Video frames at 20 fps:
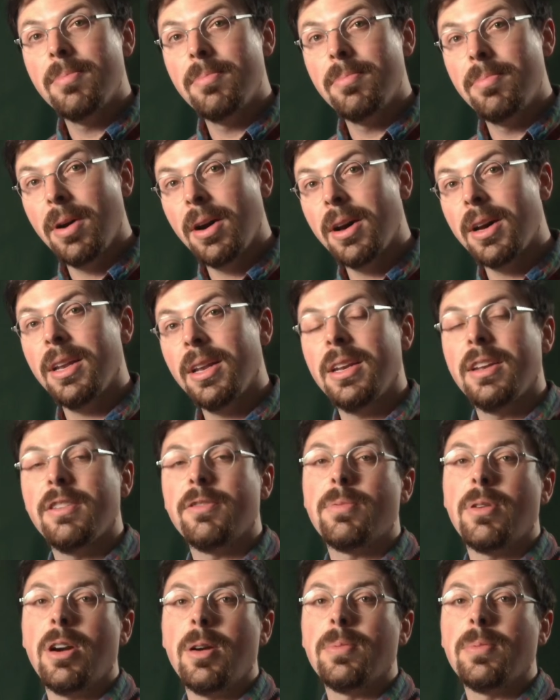but
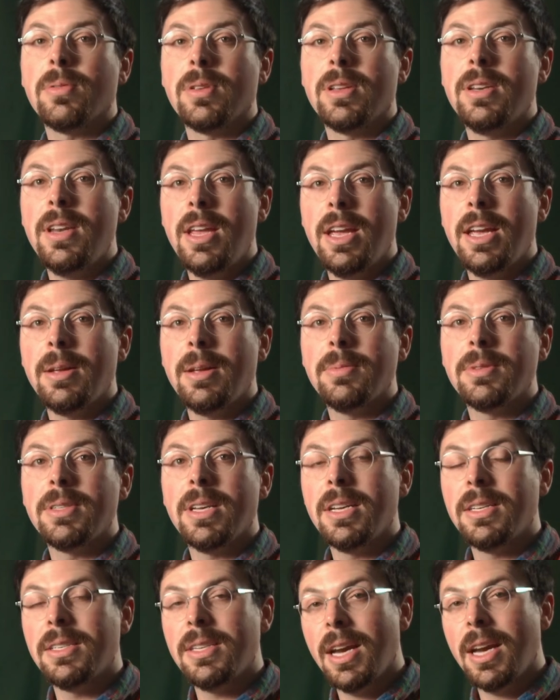if properly named,
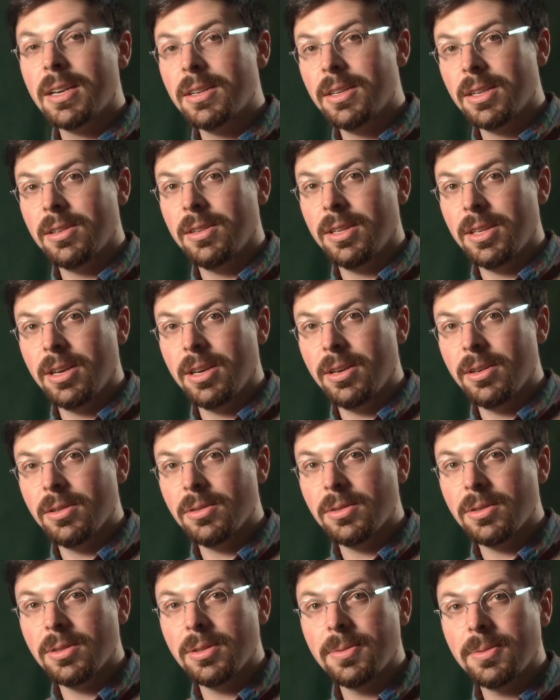it technically
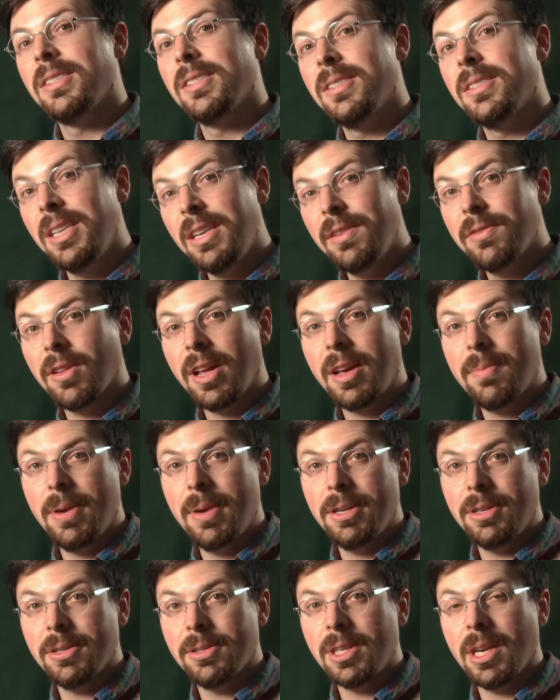goes C flat
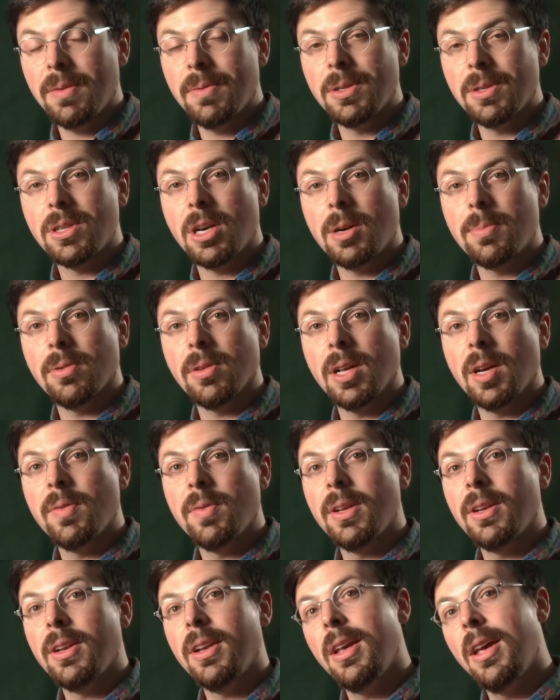major 7 sharp
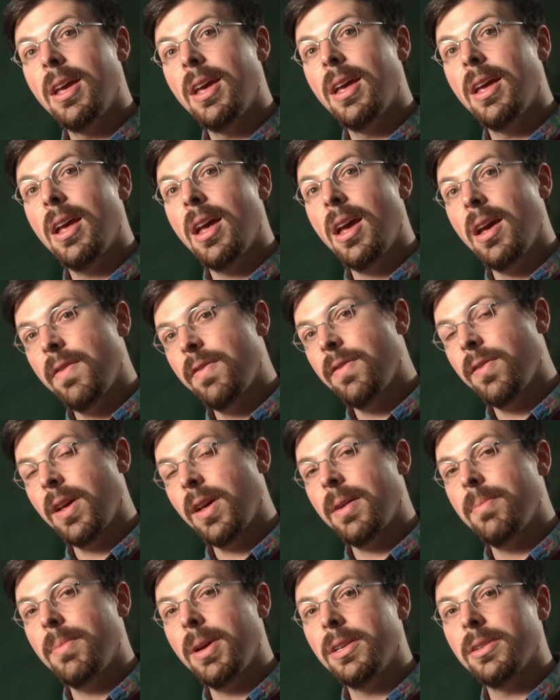11, F
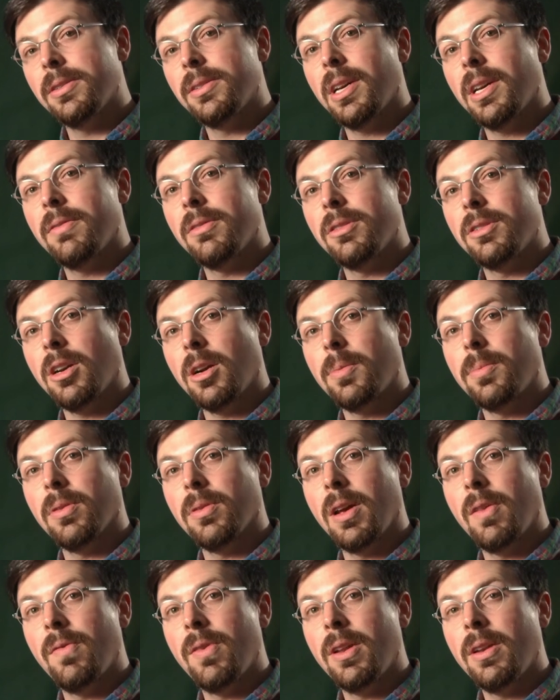flat major 7 sharp
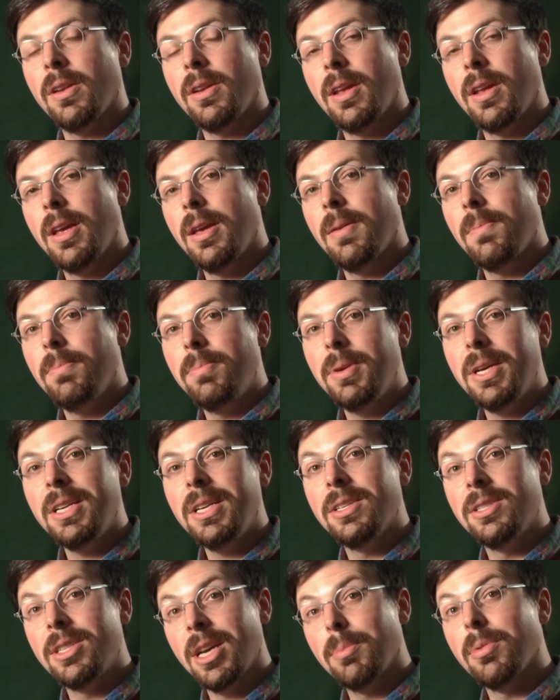11, B
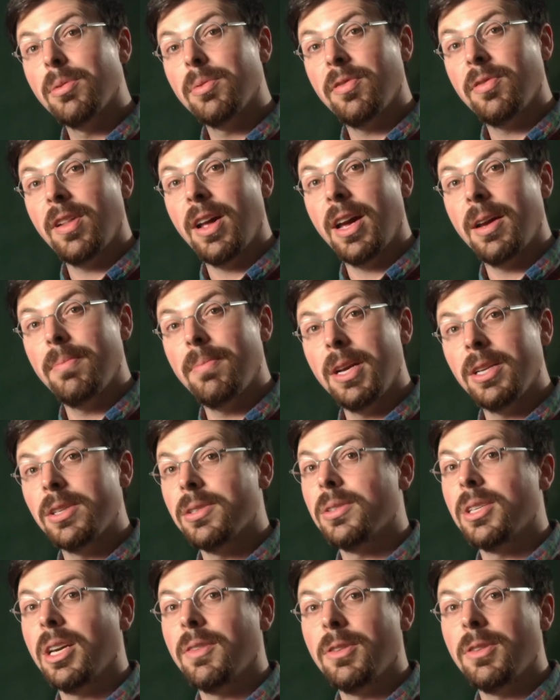double flat major
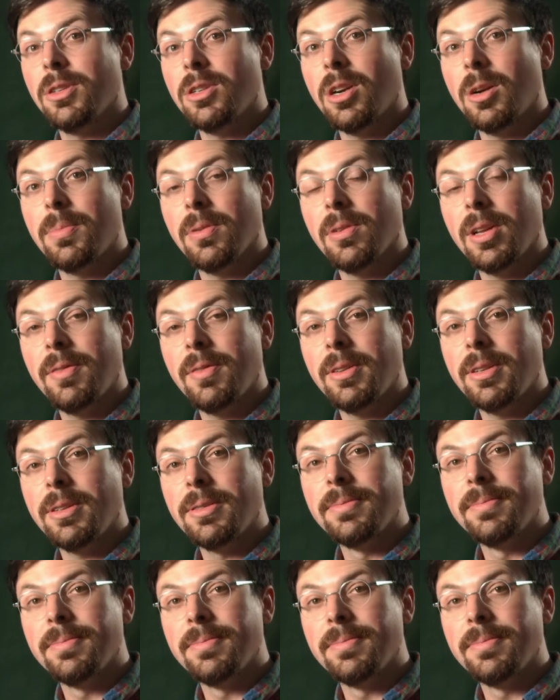7 sharp 11.